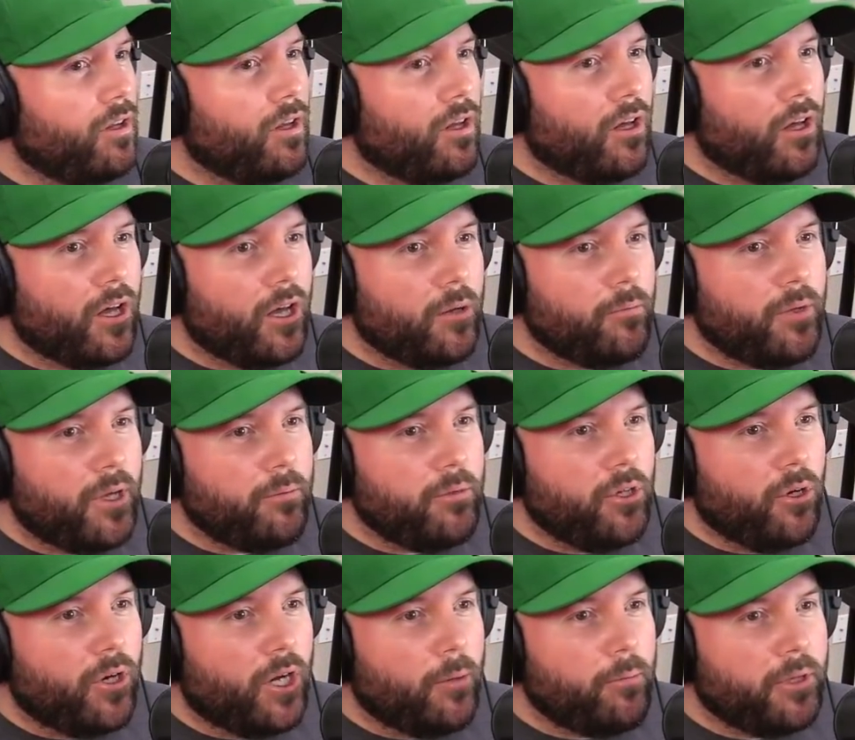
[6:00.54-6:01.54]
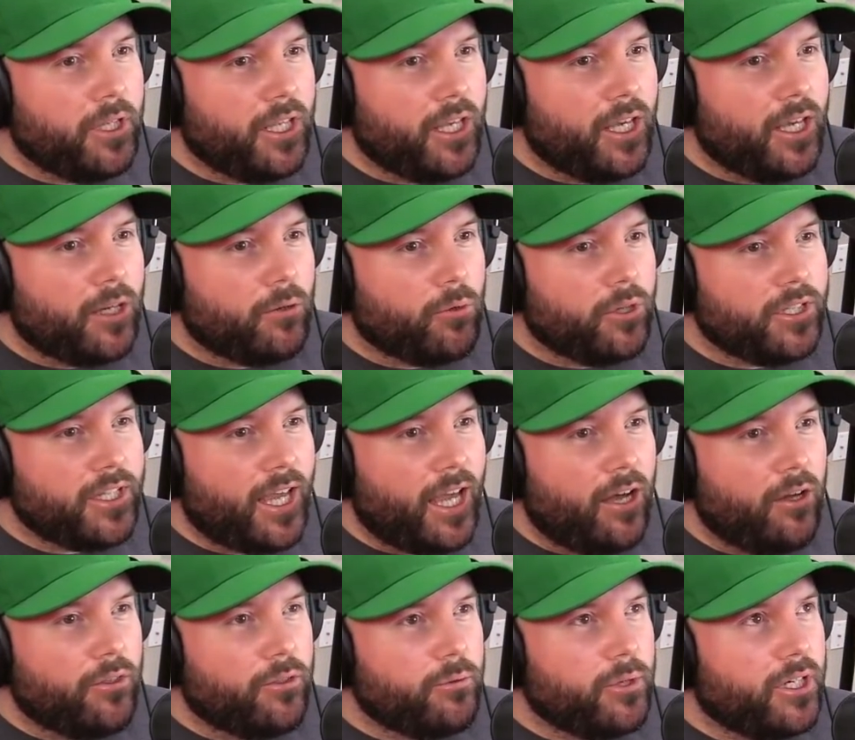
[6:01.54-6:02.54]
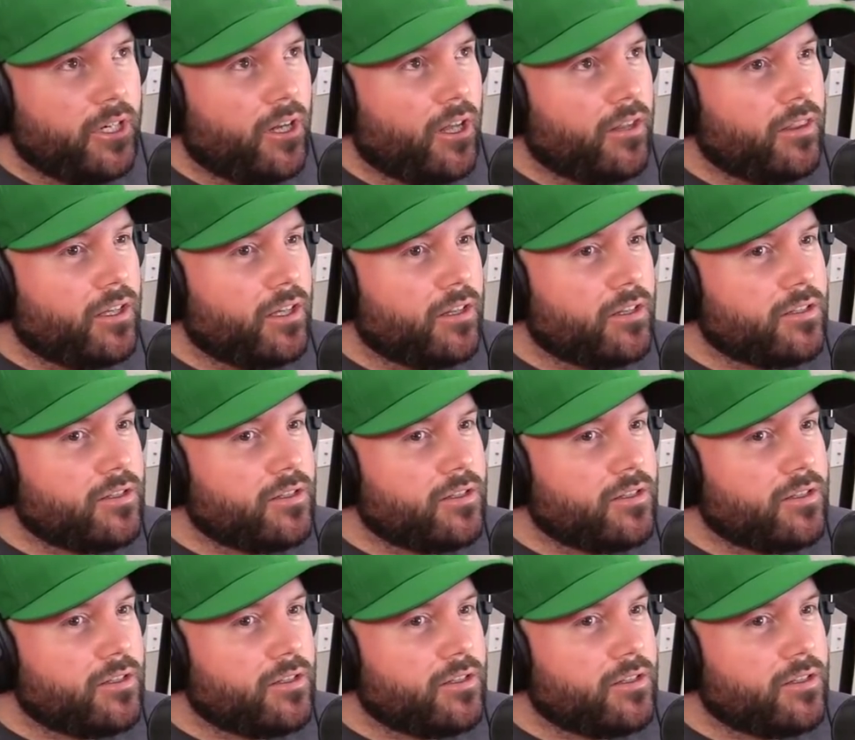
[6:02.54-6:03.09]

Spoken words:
Baby Yoda up again. We're down 3-0 in